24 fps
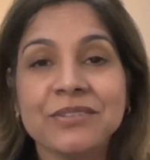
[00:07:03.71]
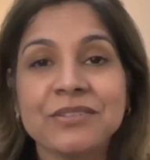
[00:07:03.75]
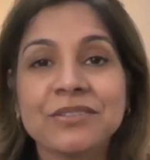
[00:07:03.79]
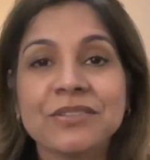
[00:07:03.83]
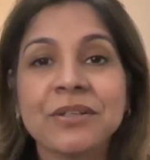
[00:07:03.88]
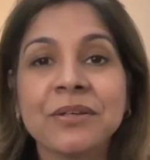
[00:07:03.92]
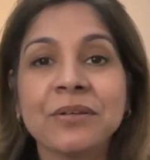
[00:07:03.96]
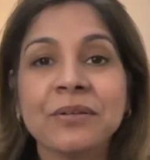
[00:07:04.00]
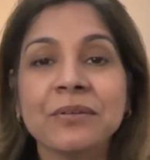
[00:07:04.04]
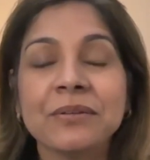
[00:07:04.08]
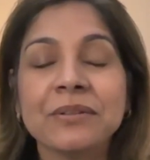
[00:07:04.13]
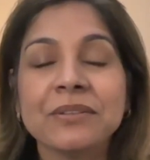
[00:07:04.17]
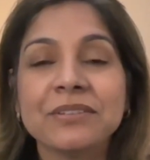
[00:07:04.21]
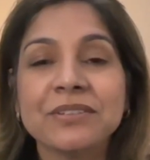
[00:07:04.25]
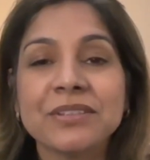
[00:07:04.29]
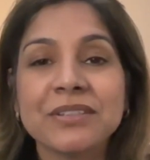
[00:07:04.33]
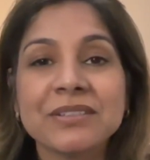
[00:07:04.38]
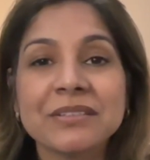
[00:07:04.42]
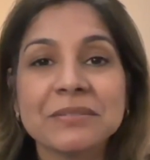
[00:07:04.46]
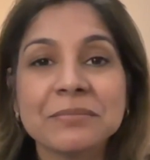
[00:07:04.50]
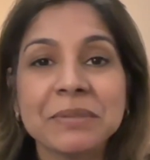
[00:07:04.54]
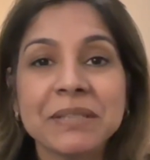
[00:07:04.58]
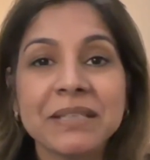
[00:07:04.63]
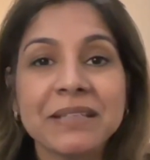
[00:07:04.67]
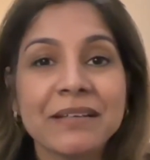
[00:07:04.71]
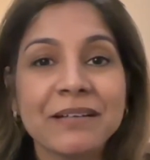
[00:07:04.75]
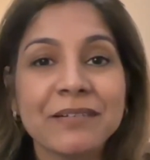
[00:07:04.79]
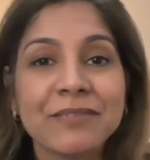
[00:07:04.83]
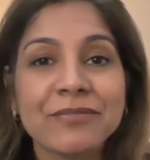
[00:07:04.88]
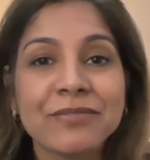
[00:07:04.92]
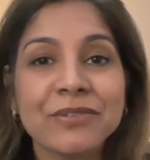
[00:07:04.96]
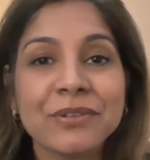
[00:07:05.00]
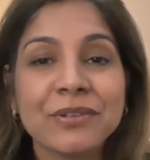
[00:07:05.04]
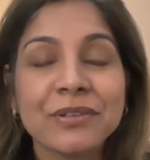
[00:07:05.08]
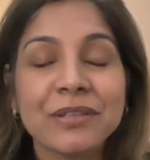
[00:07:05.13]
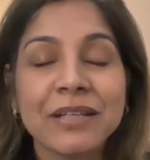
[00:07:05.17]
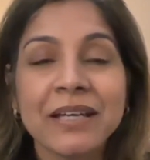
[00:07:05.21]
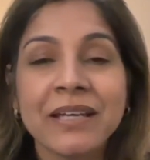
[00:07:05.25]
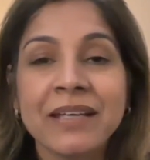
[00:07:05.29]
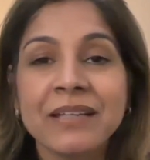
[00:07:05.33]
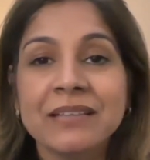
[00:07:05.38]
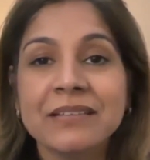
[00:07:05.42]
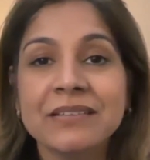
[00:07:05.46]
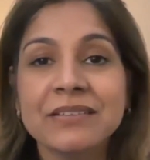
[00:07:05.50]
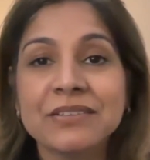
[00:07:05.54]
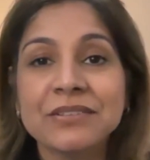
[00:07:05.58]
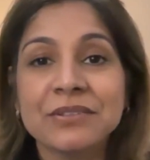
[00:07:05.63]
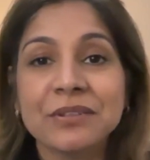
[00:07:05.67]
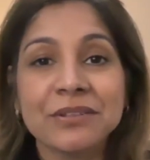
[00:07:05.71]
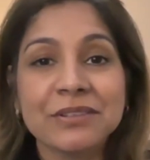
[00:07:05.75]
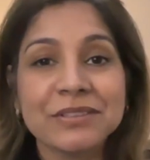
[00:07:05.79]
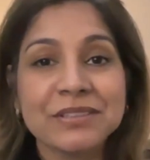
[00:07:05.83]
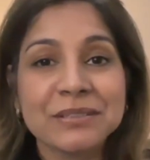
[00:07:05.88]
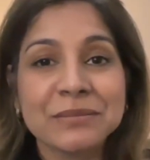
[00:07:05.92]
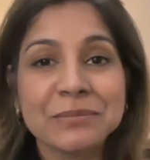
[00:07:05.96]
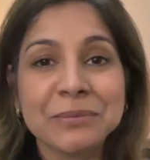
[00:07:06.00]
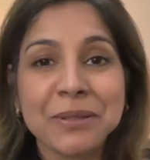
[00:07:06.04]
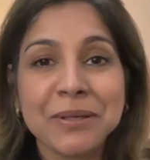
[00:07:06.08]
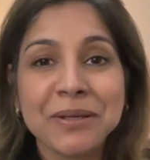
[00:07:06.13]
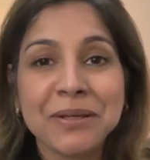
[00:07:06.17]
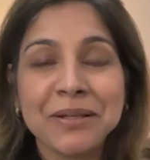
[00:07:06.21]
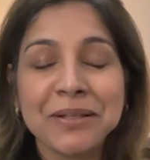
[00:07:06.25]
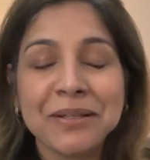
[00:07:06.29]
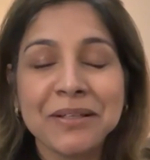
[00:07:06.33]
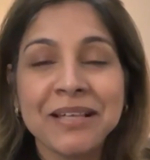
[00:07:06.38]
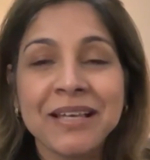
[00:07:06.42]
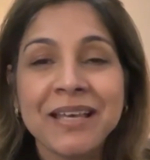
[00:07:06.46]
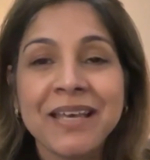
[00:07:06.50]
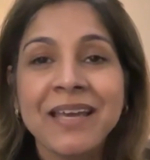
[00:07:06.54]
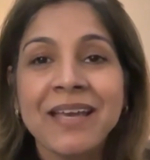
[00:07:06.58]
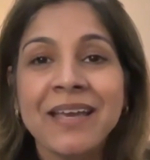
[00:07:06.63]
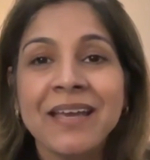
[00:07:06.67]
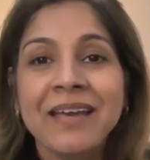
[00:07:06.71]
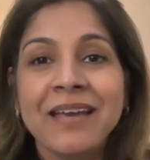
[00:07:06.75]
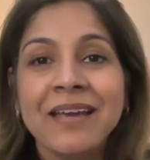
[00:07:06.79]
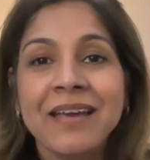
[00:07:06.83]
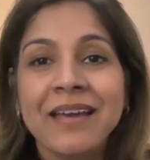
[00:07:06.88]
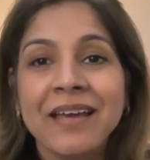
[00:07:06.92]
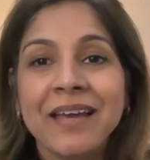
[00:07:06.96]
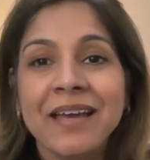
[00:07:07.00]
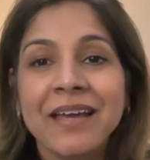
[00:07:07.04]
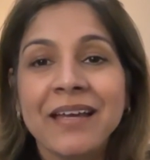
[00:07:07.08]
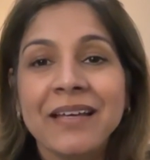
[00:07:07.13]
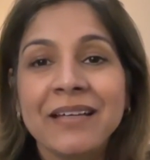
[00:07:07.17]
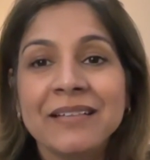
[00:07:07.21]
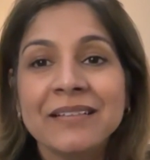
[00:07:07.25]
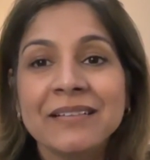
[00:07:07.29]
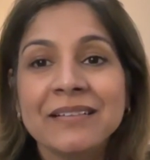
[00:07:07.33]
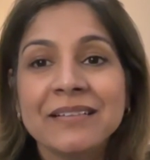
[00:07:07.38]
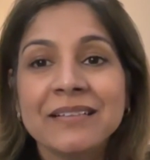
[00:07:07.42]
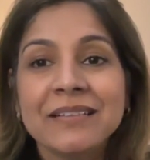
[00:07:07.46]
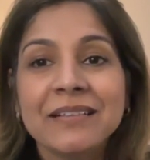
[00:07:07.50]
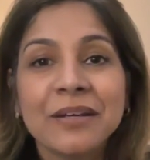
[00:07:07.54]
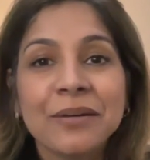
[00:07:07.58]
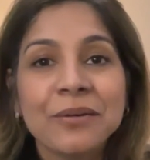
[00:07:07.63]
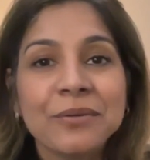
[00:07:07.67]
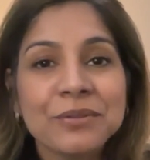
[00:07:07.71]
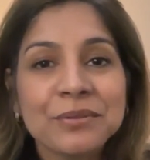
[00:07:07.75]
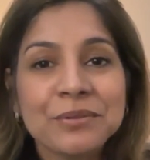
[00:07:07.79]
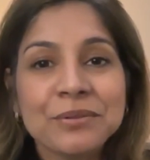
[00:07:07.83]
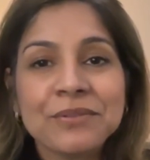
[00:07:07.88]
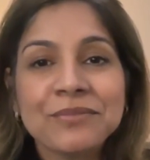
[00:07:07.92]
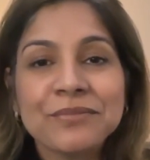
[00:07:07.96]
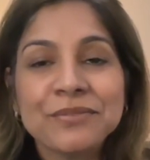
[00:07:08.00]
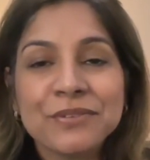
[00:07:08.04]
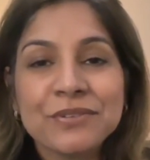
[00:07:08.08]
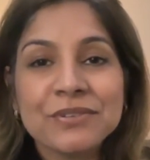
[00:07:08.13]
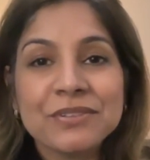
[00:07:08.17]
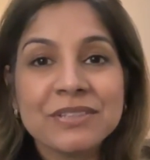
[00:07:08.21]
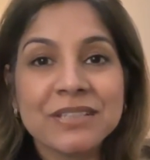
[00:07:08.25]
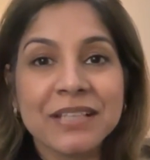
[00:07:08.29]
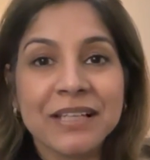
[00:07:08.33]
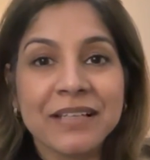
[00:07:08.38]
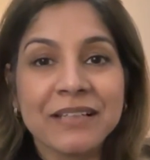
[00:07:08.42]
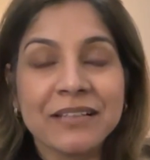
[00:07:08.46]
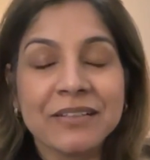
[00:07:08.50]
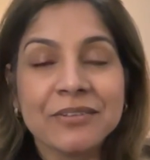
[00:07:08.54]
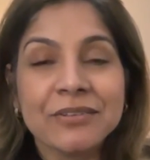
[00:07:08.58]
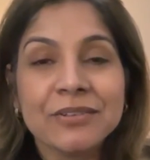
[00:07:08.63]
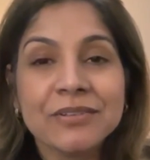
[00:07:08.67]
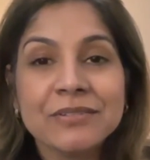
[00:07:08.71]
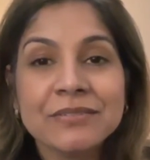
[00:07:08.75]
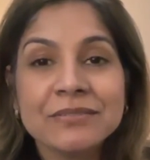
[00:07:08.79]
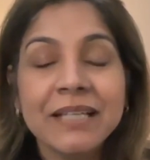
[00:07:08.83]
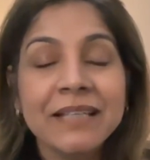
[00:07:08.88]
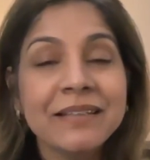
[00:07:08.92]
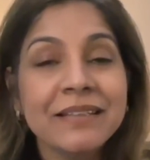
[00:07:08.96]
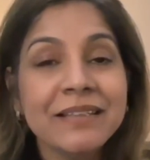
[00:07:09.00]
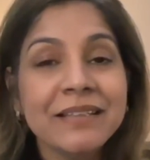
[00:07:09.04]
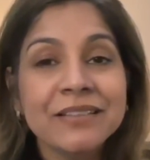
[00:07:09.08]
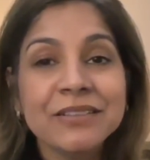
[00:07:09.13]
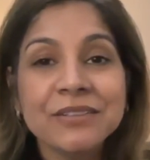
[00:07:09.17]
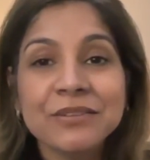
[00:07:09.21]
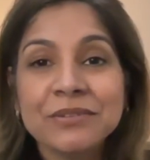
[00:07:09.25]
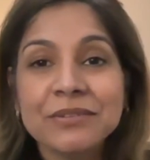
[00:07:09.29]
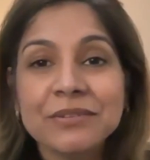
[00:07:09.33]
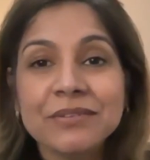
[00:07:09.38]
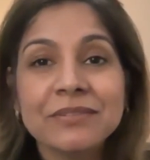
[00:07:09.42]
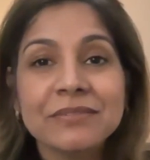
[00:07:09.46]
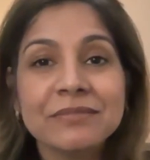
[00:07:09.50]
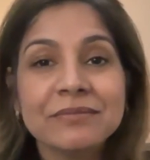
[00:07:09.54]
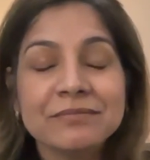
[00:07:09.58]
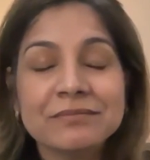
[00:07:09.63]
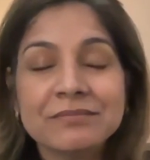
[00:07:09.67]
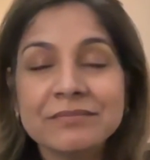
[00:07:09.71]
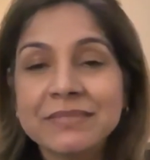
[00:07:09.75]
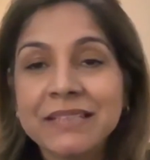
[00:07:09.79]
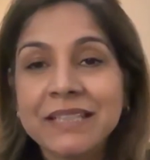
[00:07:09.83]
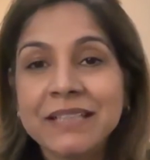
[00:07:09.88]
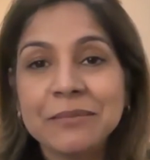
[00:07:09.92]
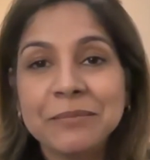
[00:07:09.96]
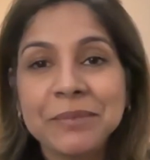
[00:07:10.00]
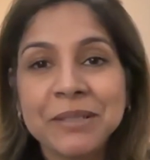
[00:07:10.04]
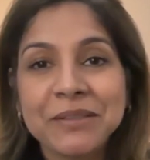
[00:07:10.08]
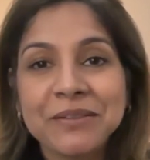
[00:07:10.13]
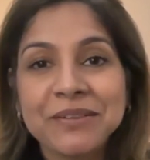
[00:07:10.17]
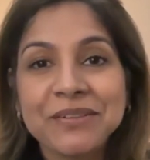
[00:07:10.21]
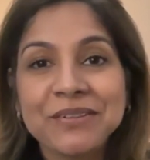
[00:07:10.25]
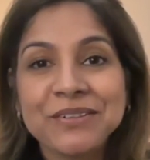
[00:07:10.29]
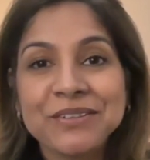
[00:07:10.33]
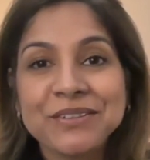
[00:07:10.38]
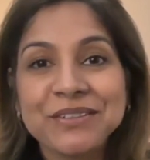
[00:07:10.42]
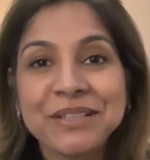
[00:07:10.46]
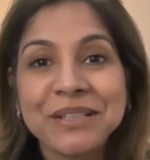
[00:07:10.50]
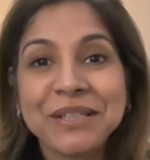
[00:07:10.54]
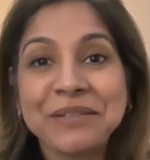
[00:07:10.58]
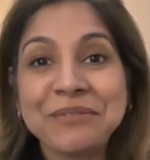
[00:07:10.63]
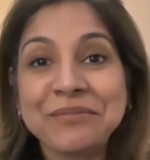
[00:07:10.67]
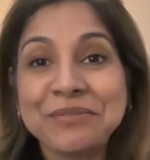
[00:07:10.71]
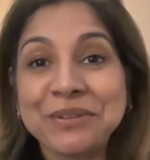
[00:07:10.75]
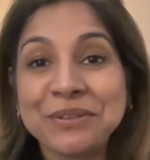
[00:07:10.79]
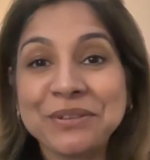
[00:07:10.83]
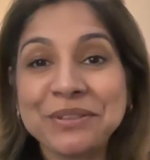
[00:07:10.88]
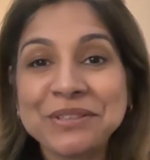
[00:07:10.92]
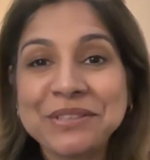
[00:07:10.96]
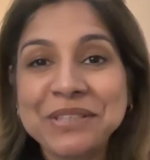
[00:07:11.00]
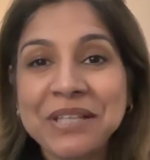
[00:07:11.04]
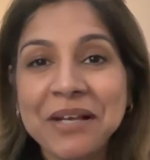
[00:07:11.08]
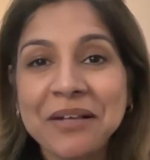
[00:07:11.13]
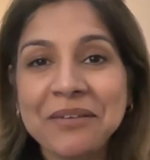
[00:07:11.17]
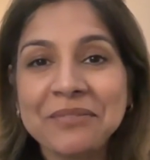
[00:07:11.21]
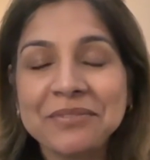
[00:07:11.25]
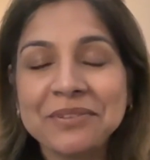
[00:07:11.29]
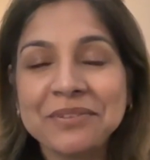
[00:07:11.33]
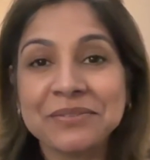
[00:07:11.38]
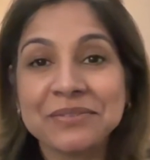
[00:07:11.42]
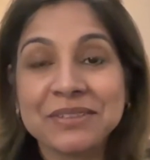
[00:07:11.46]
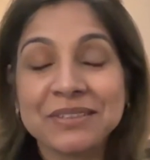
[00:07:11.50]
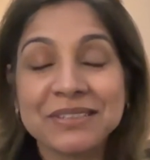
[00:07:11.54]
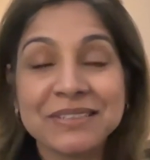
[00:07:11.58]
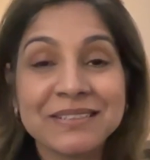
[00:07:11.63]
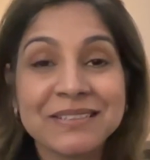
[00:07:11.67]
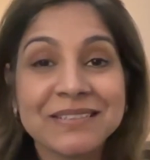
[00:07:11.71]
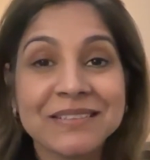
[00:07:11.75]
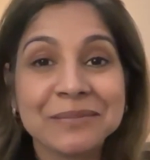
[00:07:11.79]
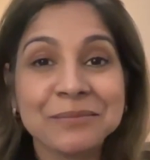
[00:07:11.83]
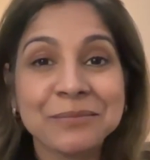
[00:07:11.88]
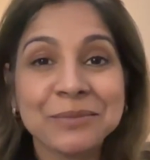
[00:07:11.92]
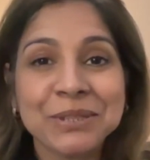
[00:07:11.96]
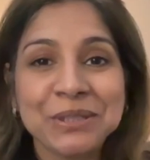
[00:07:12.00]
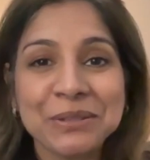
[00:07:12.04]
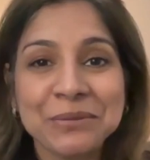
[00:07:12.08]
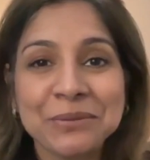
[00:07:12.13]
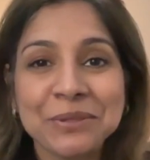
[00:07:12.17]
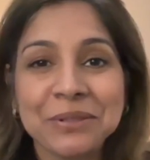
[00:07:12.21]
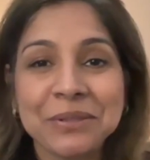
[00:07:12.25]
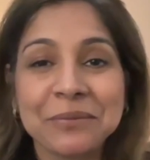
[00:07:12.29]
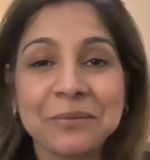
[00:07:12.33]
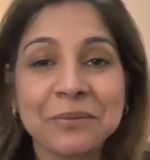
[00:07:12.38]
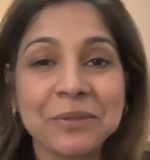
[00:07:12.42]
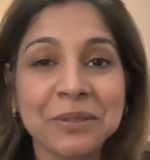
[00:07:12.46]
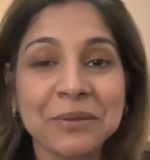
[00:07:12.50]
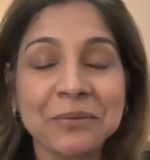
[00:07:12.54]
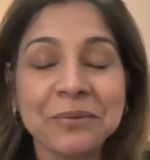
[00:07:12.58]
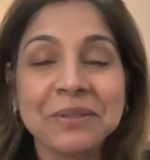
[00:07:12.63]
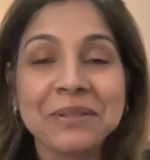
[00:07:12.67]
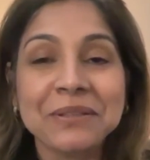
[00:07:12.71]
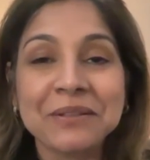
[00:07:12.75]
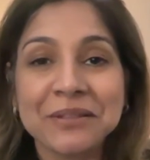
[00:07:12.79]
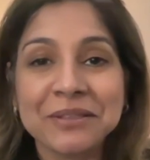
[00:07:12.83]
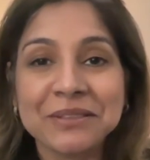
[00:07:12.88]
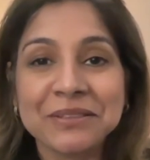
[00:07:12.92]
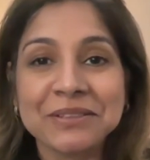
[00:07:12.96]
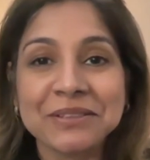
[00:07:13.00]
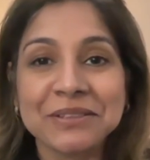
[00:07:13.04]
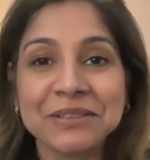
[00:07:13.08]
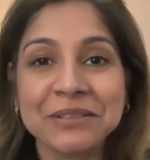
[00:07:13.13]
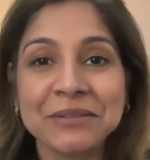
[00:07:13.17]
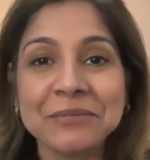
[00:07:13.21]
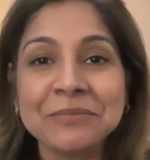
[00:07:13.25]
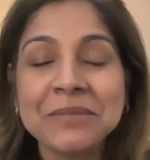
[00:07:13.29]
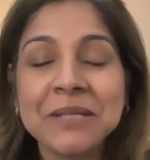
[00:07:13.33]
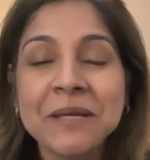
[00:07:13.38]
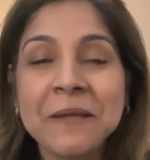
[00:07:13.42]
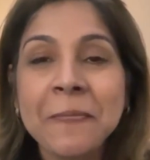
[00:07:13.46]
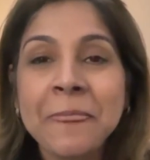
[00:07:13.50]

So just be careful and start small and go through a full cycle, and then you'll get a better understanding for yourself if this is someone you want to work with long term,